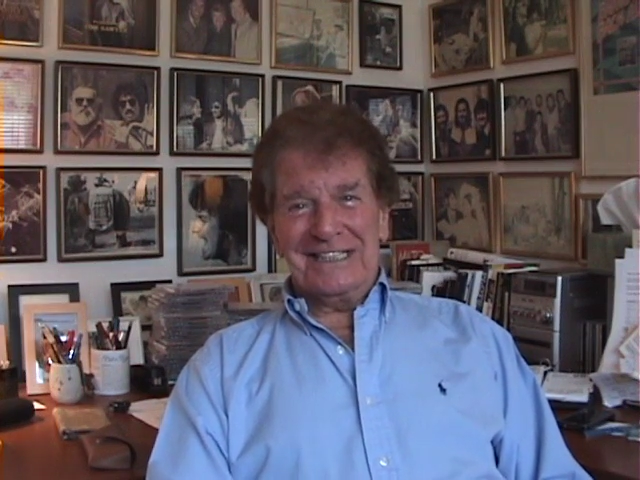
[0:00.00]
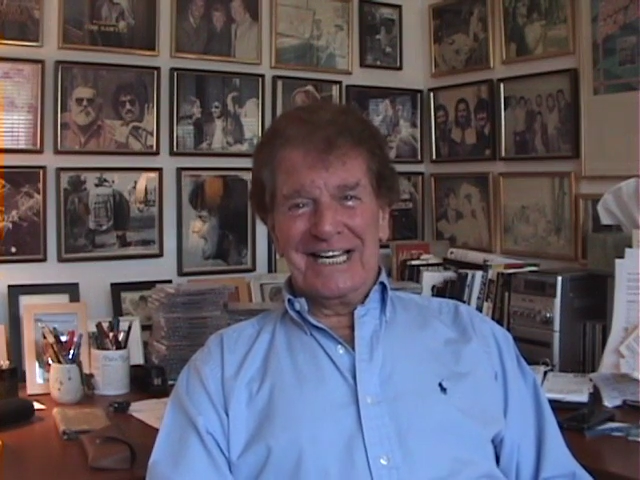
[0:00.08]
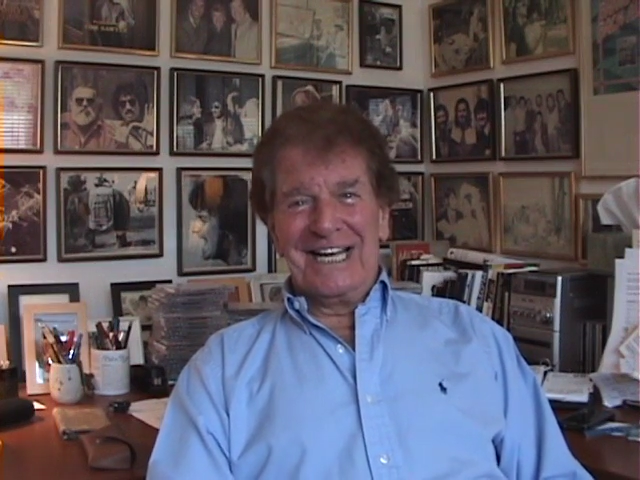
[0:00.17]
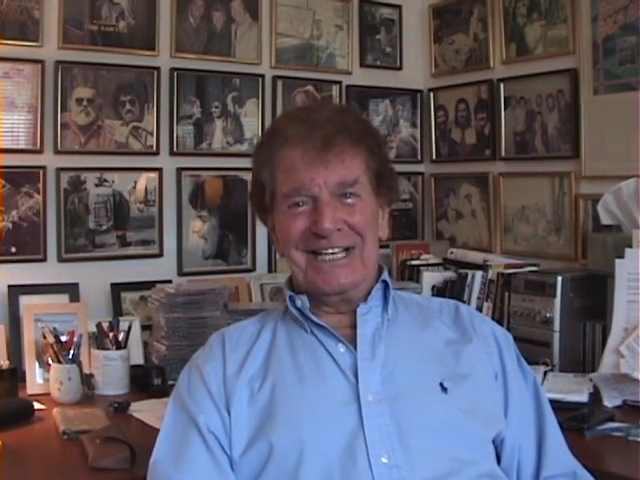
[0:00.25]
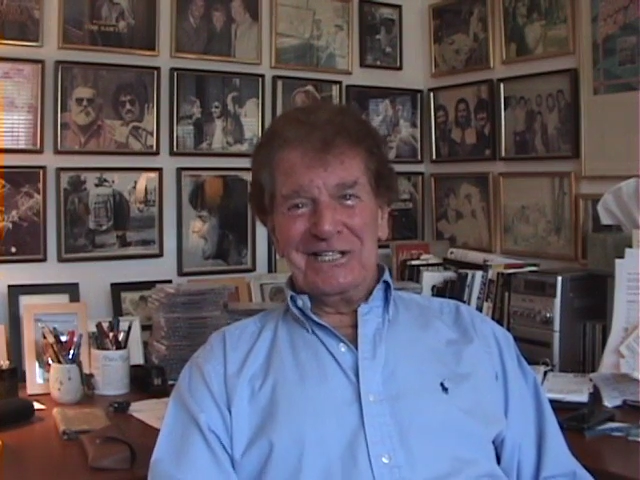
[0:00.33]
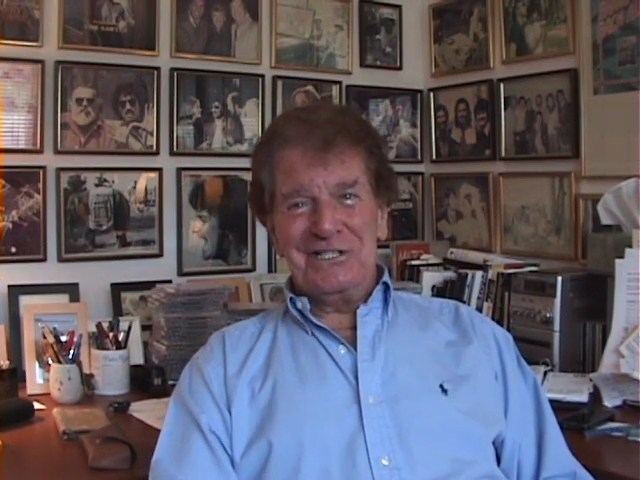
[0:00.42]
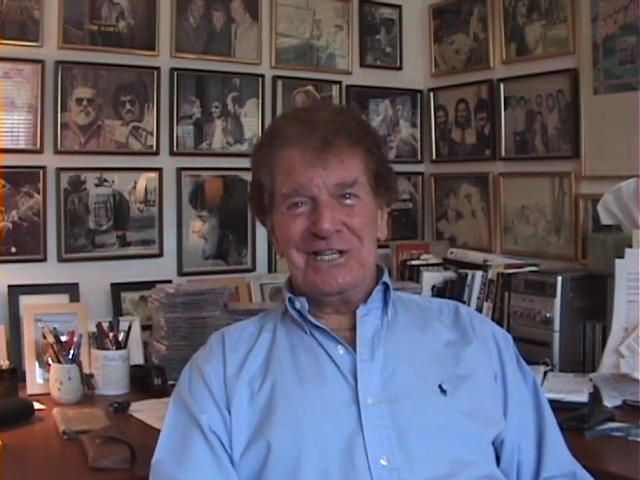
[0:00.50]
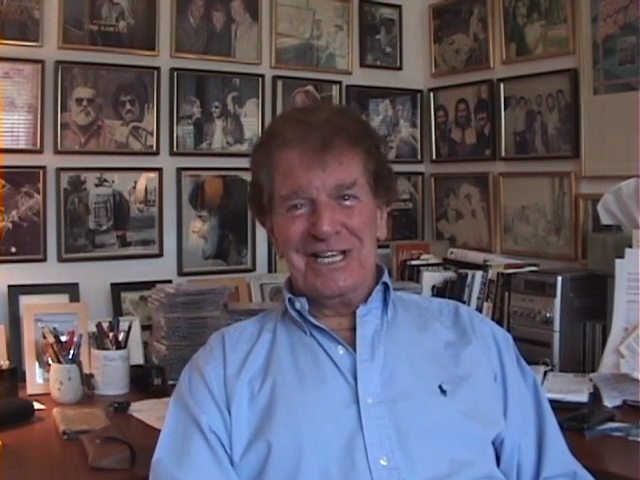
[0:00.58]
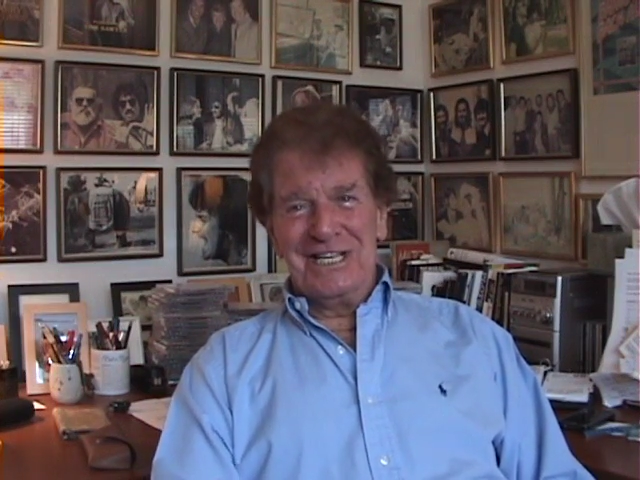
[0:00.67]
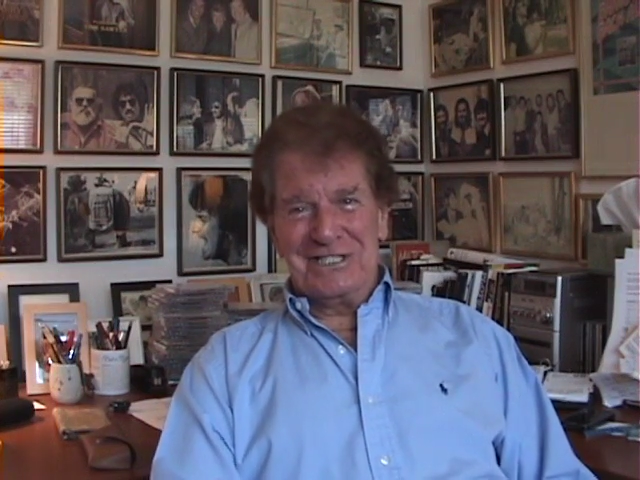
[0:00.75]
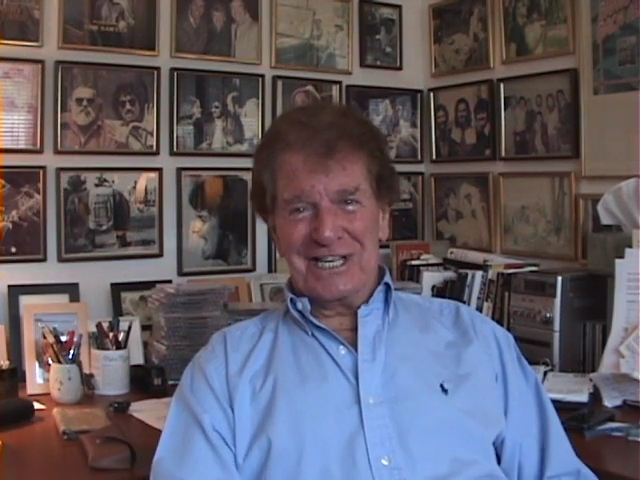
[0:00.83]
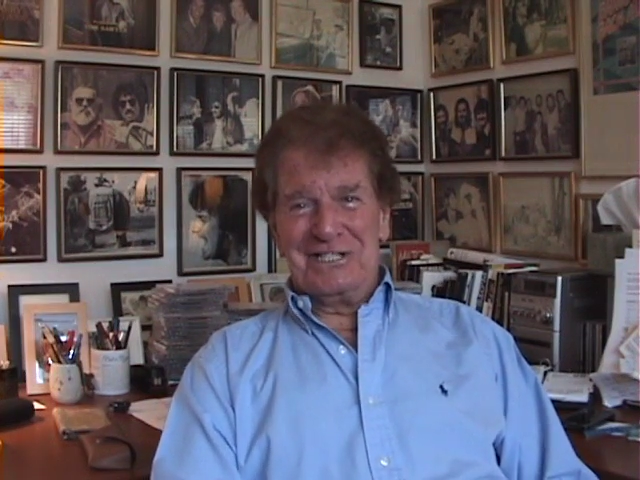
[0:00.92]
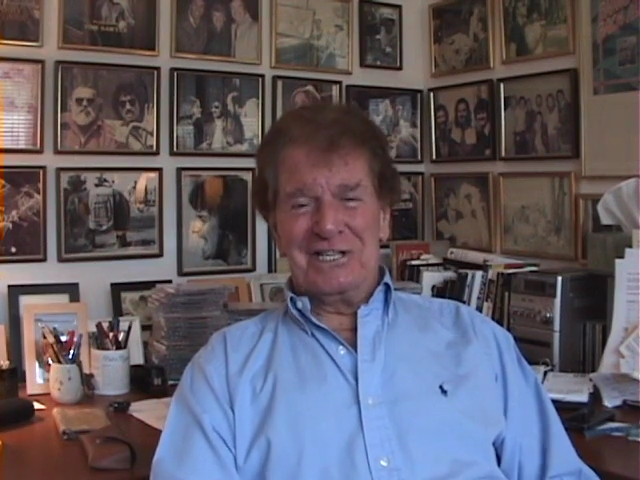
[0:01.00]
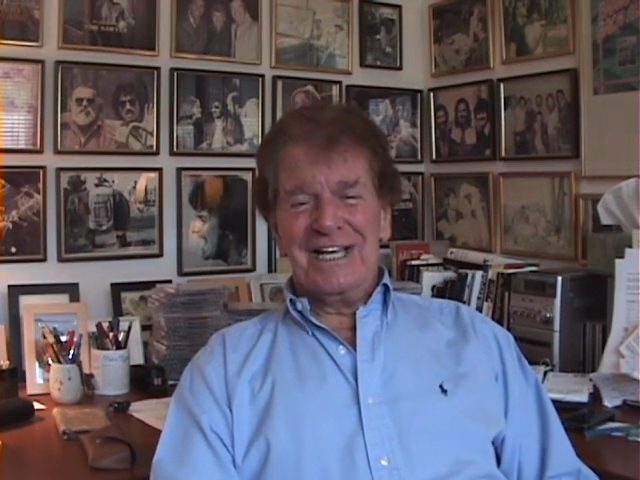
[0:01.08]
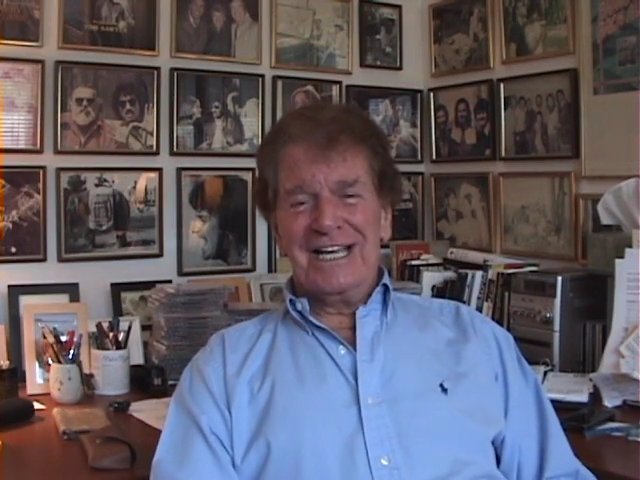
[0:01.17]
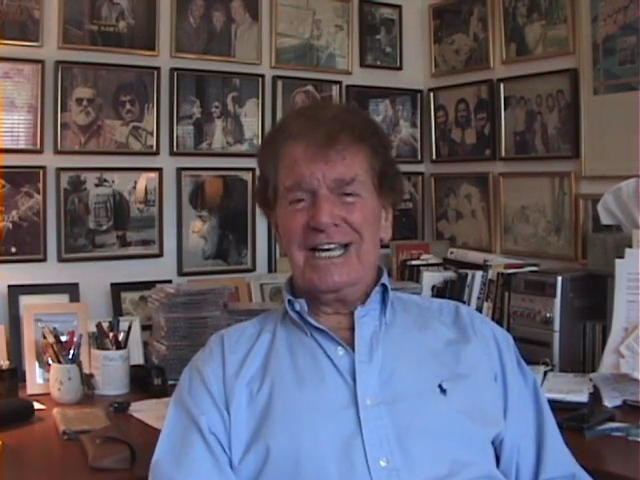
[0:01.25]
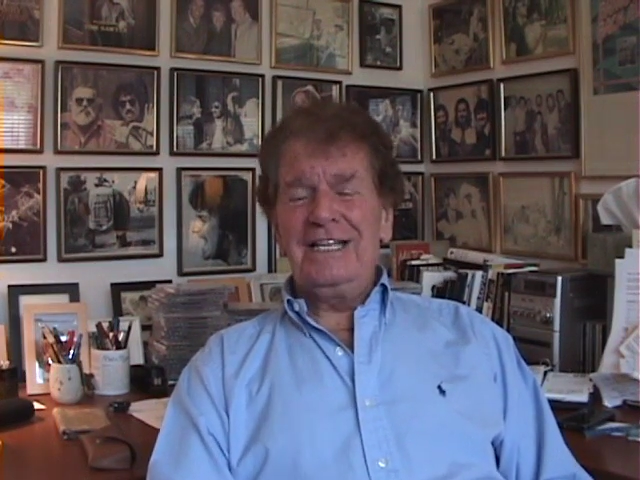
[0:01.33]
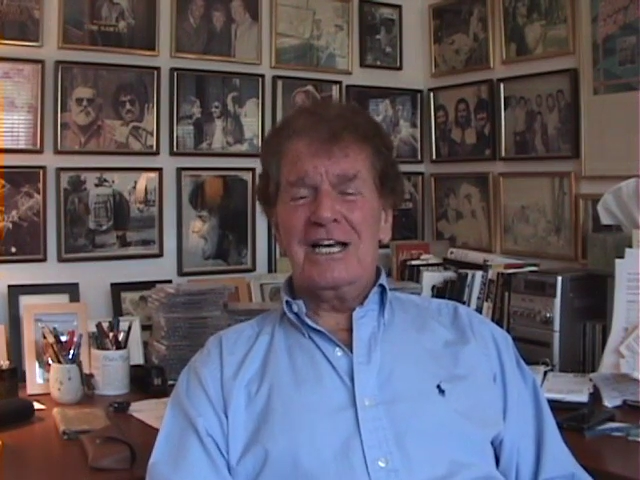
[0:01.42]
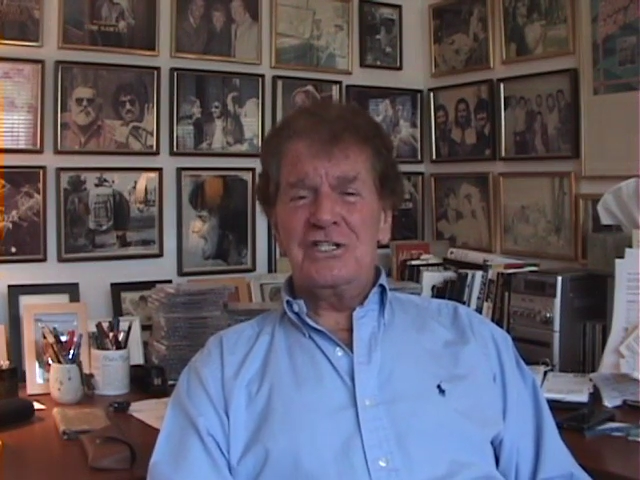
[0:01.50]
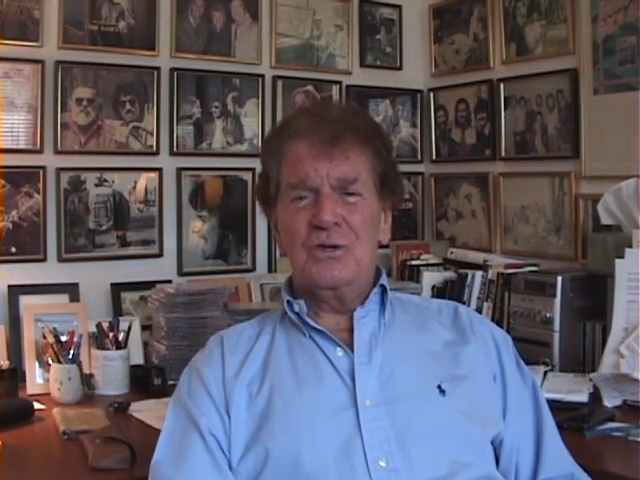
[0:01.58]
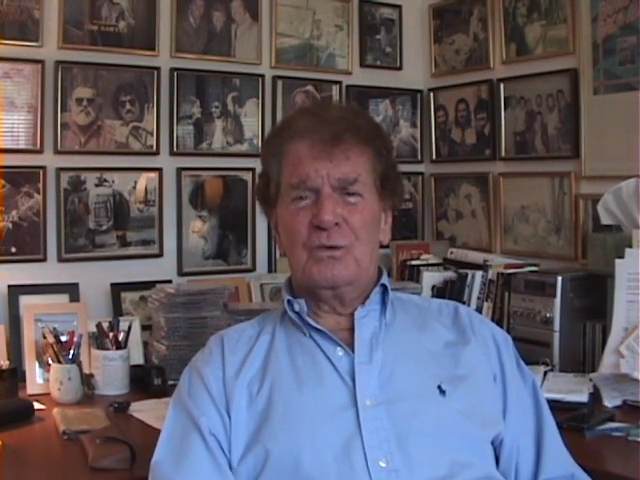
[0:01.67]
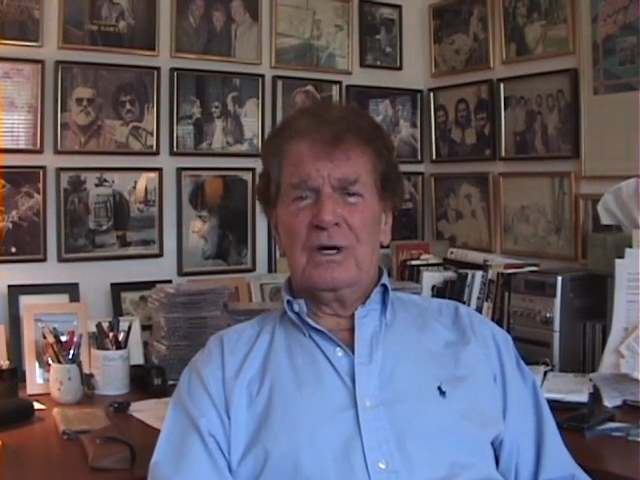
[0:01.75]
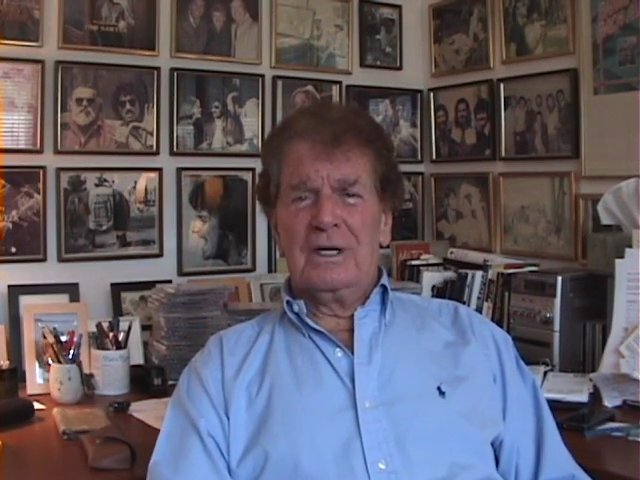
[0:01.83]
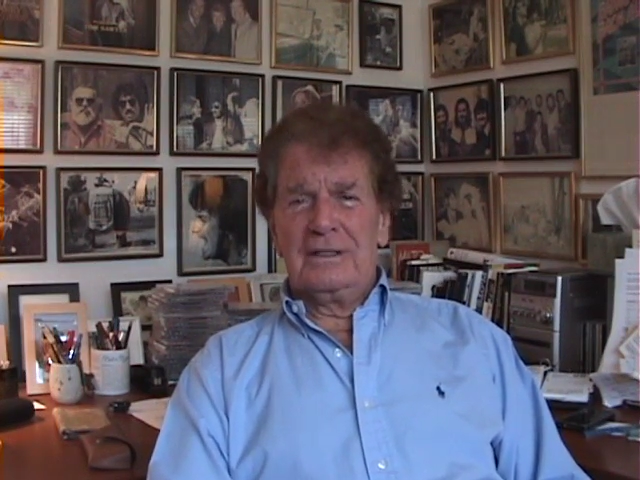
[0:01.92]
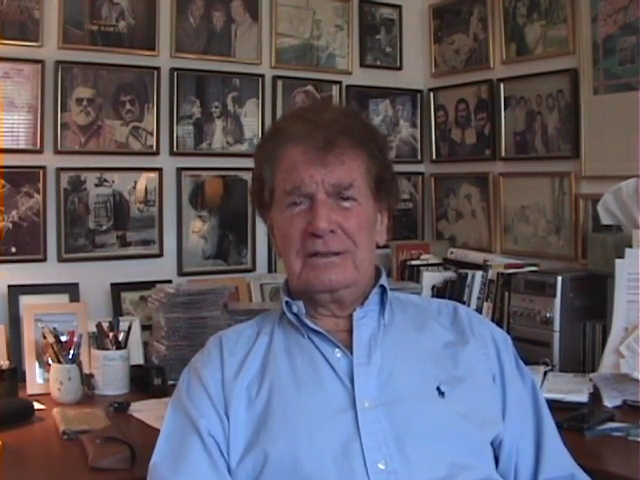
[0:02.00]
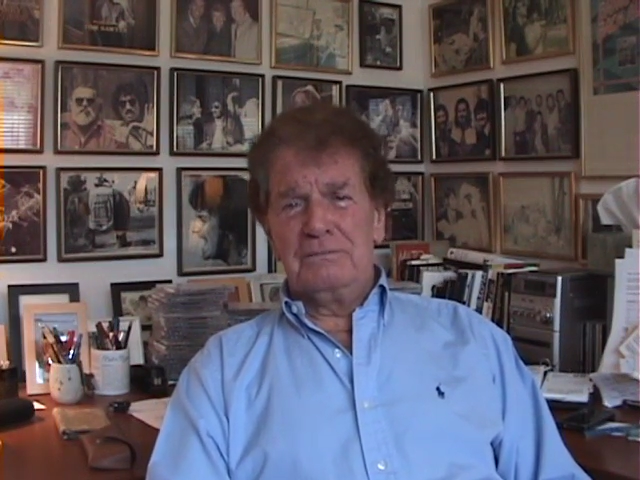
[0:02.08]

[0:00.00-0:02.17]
And he says he doesn't want it